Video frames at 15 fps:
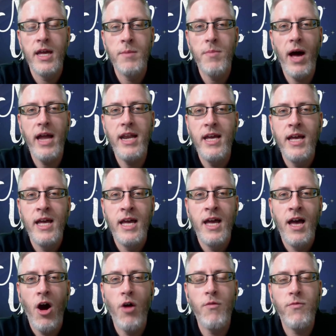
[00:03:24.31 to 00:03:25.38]
But
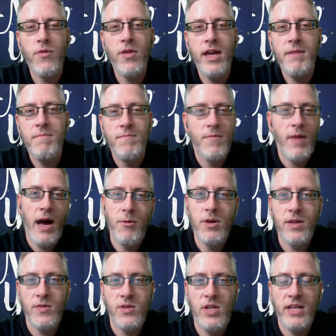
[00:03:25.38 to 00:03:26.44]
hopefully I will
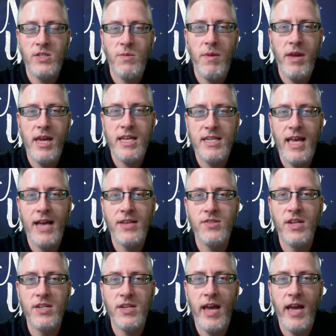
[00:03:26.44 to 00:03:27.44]
get the chance to be a contestant,